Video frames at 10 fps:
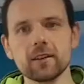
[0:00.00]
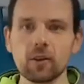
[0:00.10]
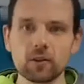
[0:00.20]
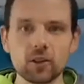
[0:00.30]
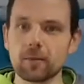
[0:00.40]

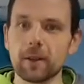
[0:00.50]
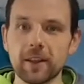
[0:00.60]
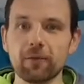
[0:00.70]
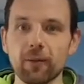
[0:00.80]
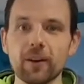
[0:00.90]
Not just to be
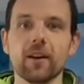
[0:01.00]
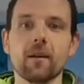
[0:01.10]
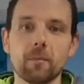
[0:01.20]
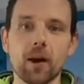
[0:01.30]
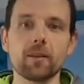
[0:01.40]
different,
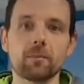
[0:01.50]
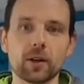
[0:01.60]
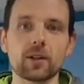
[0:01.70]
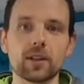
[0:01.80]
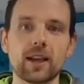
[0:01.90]
but
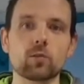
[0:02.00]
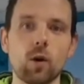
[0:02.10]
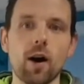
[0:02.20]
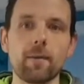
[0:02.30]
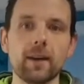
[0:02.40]
because that's
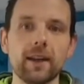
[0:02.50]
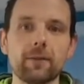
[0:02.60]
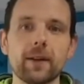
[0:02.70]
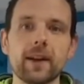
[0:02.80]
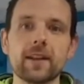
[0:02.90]
what I
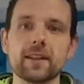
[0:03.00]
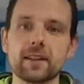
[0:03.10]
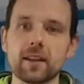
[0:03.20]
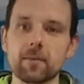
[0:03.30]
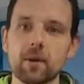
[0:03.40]
believe it is.
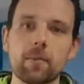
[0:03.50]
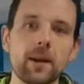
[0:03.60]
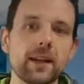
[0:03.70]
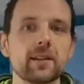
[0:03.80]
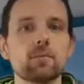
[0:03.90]
It's the
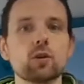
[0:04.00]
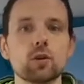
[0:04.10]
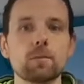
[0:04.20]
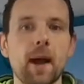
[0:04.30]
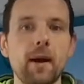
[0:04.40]
ability to
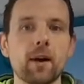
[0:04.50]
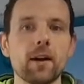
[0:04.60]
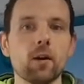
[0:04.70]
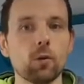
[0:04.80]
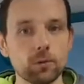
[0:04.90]
produce
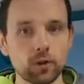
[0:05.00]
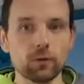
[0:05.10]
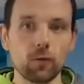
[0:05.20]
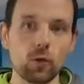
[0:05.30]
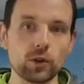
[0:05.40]
power or
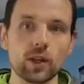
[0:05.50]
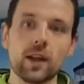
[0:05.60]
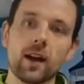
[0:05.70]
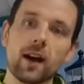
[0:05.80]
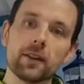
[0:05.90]
produce force
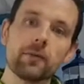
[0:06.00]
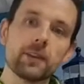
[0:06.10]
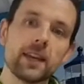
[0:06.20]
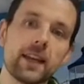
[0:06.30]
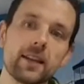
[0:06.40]
under
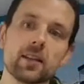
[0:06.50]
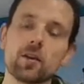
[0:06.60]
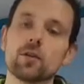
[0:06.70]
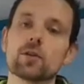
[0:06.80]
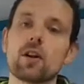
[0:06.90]
fatigue. So
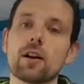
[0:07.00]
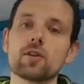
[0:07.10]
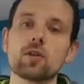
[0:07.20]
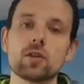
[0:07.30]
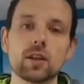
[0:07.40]
you'll start
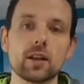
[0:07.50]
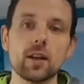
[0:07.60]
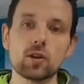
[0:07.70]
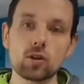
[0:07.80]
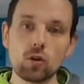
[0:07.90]
introducing
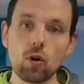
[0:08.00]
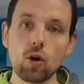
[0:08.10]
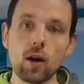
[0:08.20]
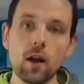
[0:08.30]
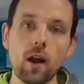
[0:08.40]

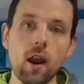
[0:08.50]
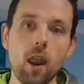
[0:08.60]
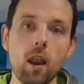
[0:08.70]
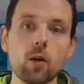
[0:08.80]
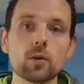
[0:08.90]
short,
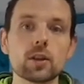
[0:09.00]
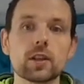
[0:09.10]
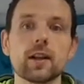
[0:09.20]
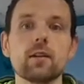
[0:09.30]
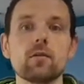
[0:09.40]

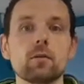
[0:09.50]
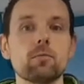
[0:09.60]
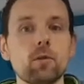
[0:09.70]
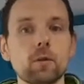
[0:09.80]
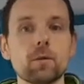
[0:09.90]

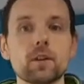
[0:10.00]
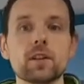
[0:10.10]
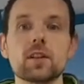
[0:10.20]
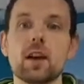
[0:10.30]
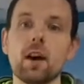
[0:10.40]
low-skilled
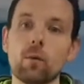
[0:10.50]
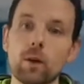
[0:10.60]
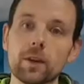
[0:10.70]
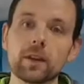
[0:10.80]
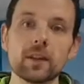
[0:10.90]
movements
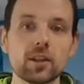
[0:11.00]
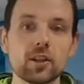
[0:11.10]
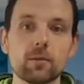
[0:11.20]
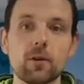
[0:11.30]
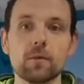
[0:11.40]
with
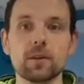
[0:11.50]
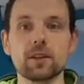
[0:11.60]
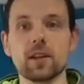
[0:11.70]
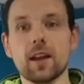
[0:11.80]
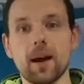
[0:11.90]
conditioning
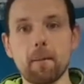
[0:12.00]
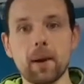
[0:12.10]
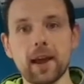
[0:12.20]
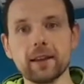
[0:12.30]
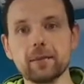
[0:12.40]
movements and
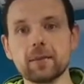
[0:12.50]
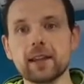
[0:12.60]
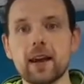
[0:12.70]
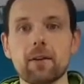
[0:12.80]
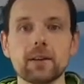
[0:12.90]
blend them
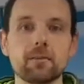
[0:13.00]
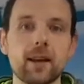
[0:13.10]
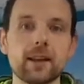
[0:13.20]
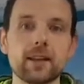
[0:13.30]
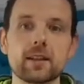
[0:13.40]
together to
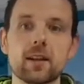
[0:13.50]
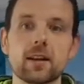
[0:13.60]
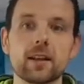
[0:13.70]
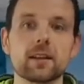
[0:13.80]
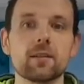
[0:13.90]
make these
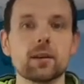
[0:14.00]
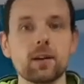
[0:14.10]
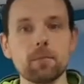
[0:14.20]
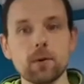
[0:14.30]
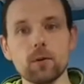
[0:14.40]
circuits that are
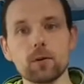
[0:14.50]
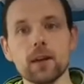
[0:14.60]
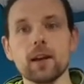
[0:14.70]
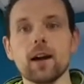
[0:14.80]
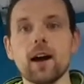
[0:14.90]
going to build